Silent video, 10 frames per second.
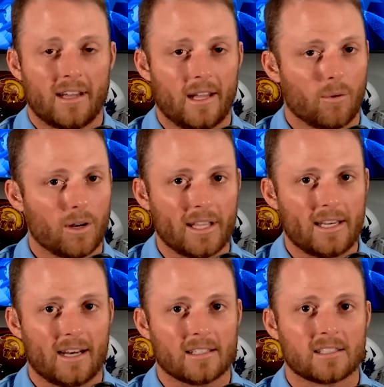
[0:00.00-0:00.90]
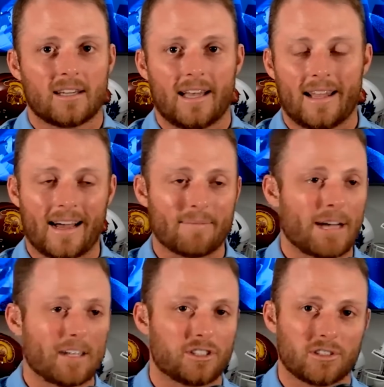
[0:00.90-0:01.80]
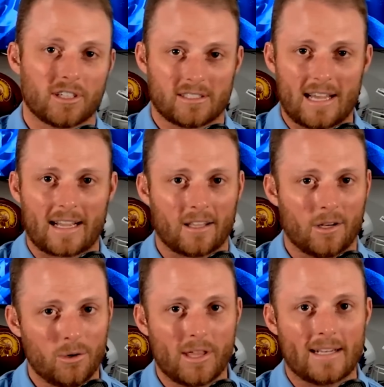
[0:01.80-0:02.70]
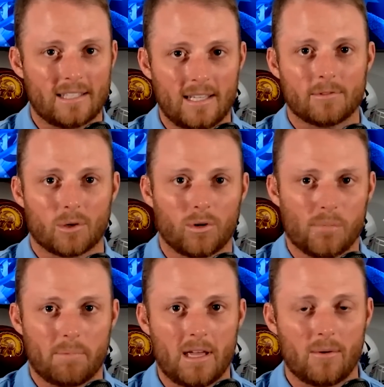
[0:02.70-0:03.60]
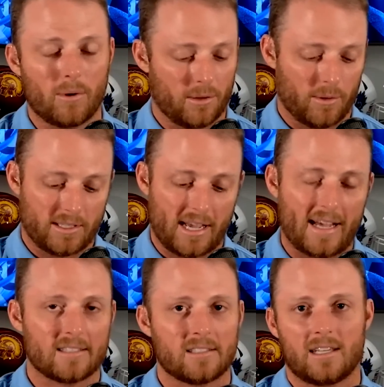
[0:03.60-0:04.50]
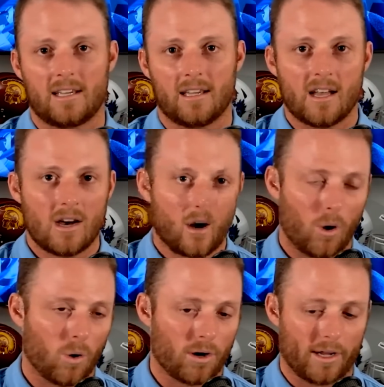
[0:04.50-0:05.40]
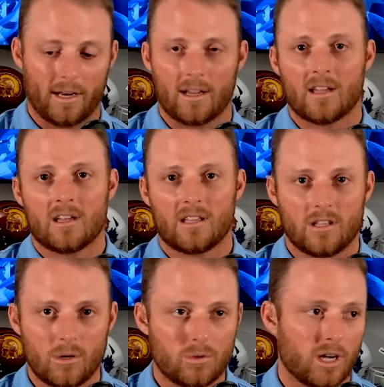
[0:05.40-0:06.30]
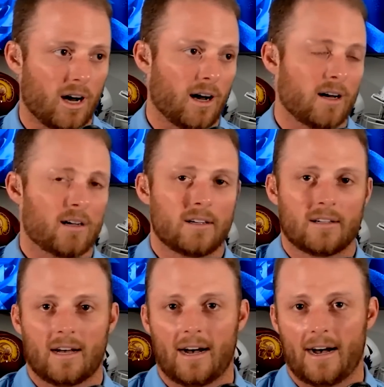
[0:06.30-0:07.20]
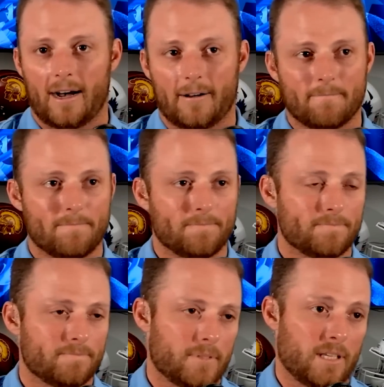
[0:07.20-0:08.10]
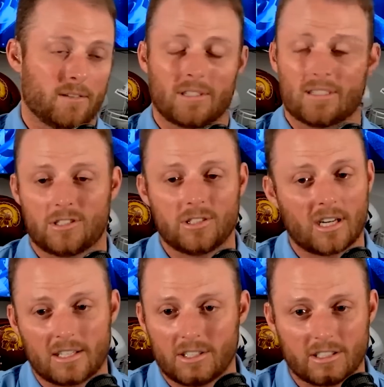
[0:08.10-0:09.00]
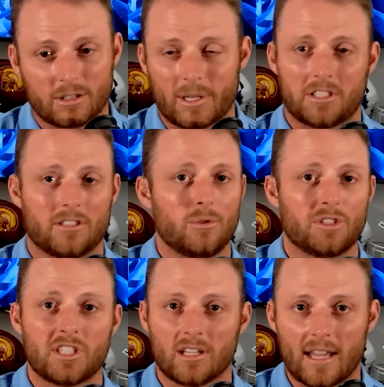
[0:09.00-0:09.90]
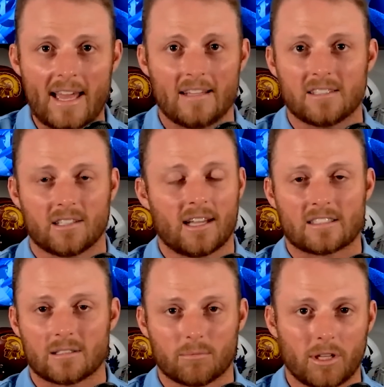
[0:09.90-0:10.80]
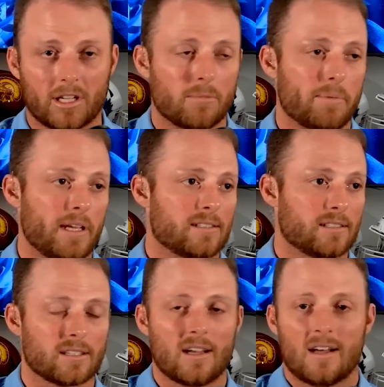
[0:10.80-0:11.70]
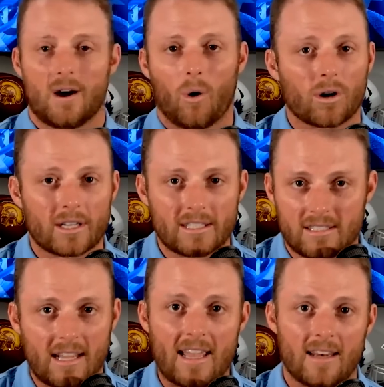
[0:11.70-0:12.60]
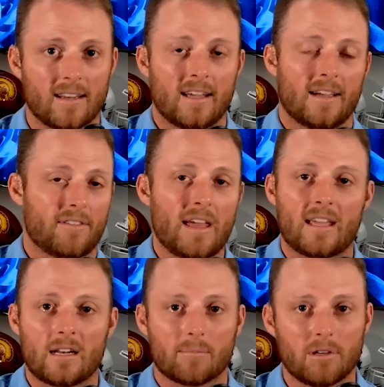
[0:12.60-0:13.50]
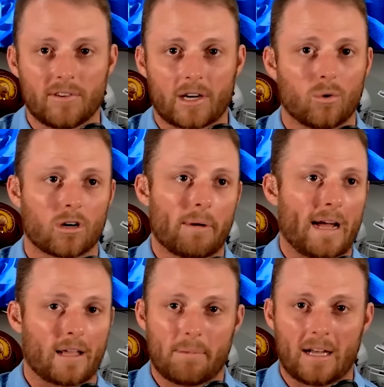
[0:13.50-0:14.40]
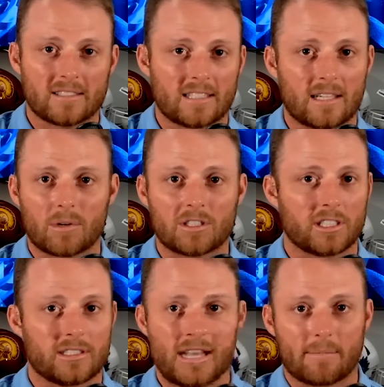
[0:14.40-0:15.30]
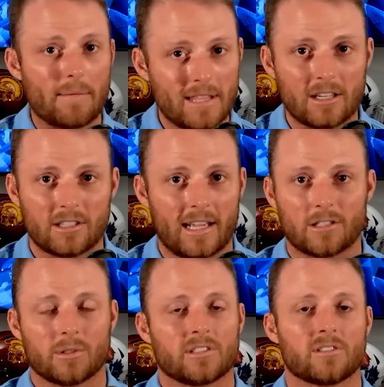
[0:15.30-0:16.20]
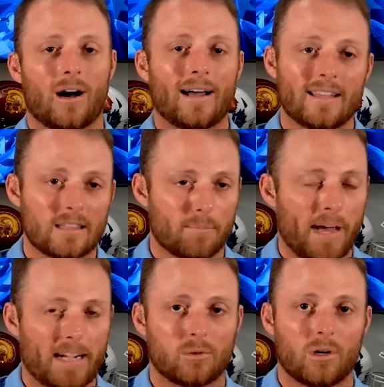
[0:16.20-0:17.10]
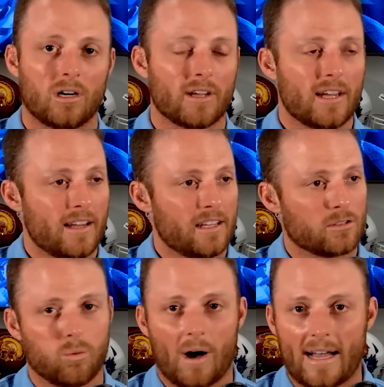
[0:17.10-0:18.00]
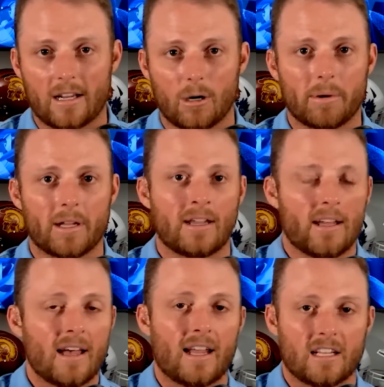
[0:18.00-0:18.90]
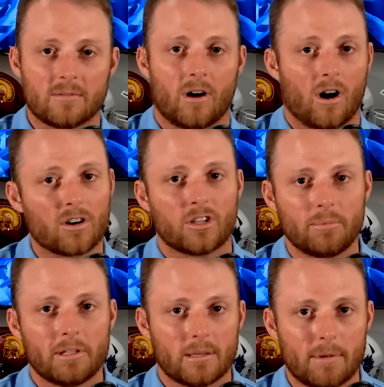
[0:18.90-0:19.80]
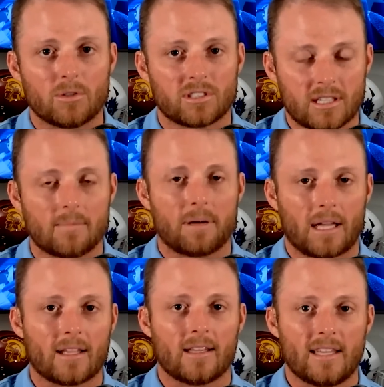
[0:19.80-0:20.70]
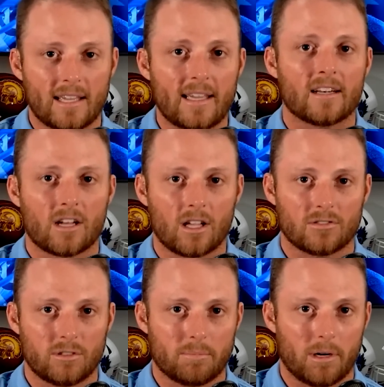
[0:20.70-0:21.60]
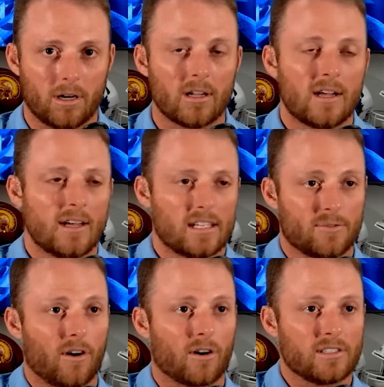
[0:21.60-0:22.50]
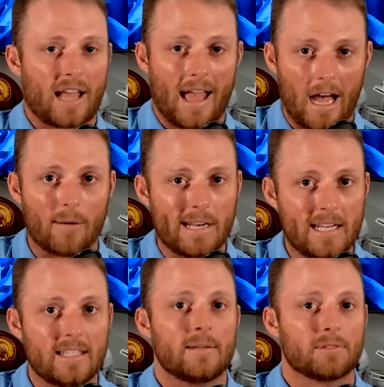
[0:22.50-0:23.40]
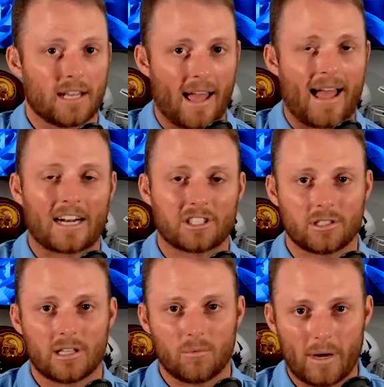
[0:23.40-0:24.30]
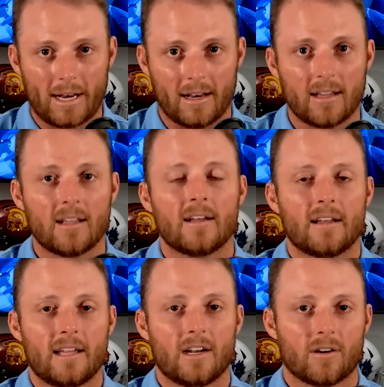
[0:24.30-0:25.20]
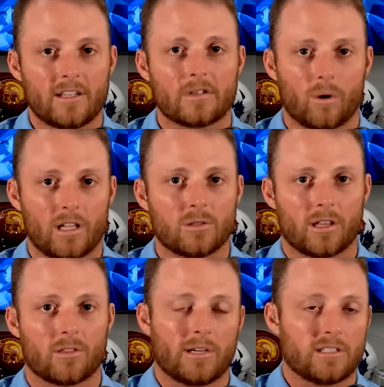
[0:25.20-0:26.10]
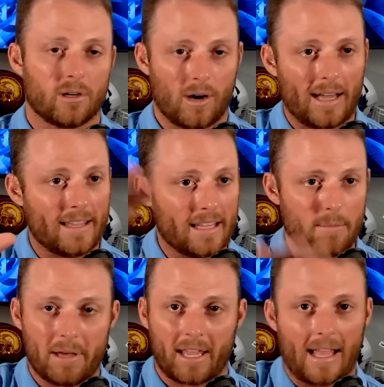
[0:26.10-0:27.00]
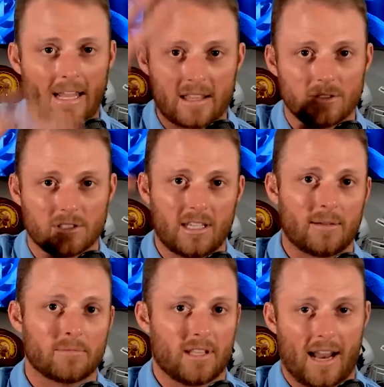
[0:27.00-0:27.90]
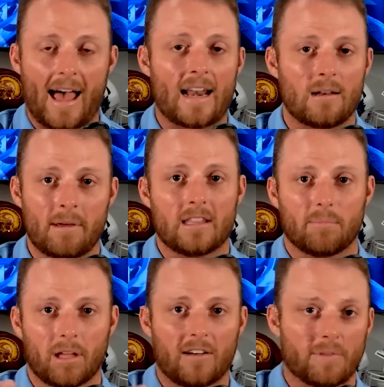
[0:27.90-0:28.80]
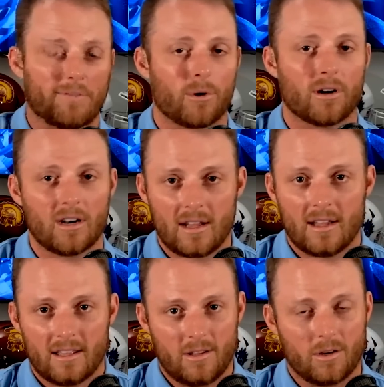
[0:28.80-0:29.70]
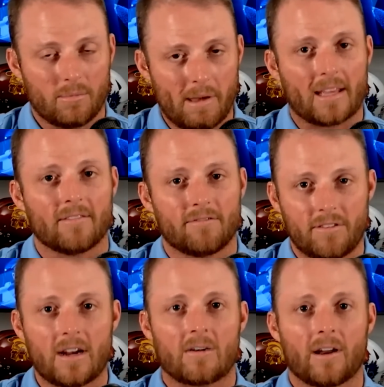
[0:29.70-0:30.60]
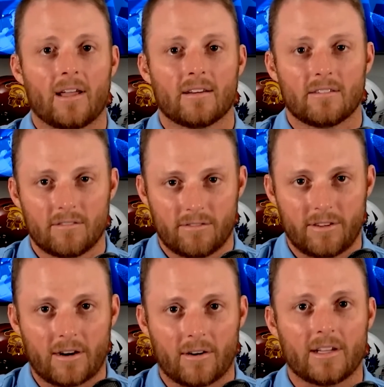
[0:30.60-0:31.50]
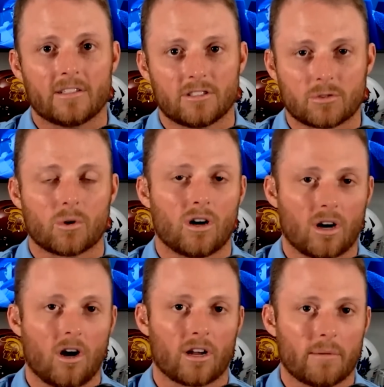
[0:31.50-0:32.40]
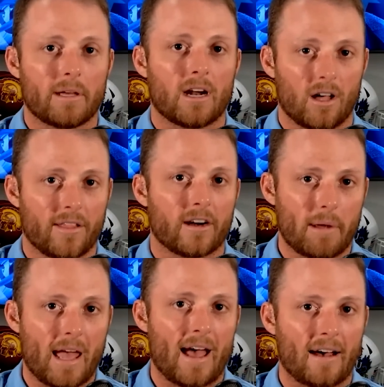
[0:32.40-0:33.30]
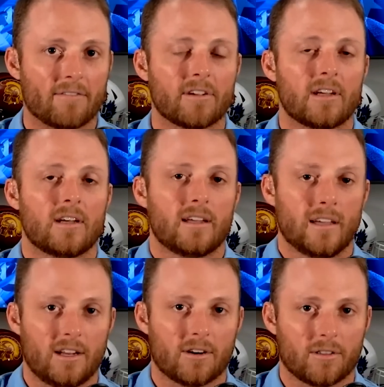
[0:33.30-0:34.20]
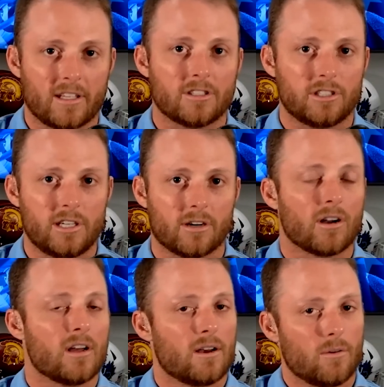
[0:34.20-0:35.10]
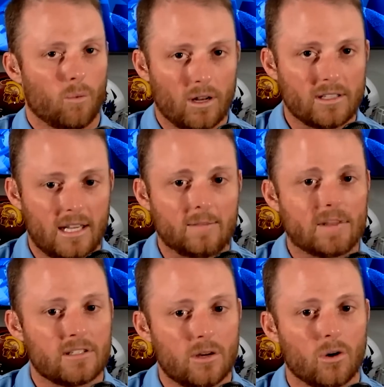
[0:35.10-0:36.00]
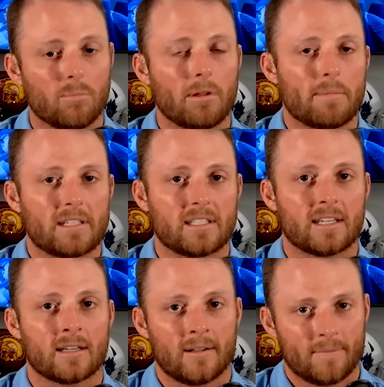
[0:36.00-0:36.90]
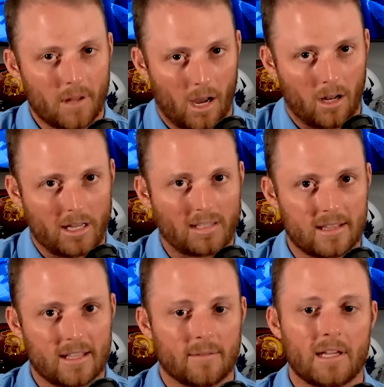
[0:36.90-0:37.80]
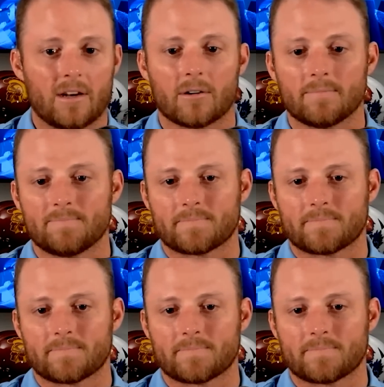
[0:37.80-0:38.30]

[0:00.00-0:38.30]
It really does. And I'm not sure exactly who that team's going to be, whether it's S C, Oregon, Utah. Uh, you know, God, goodness gracious, U C L A still has some really good pieces. Oregon State, if they can improve at quarterback and balance out that rushing attack, maybe they're dangerous. So I think the Pac twelve is wide open and is arguably the most compelling league in college football as far as how many teams can actually win it here in twenty twenty-three. So I think you pick any of those teams that hadn't made the playoff before, you can make a very, very strong argument on their behalf here this year. One team that's notably missing, I'll get to them here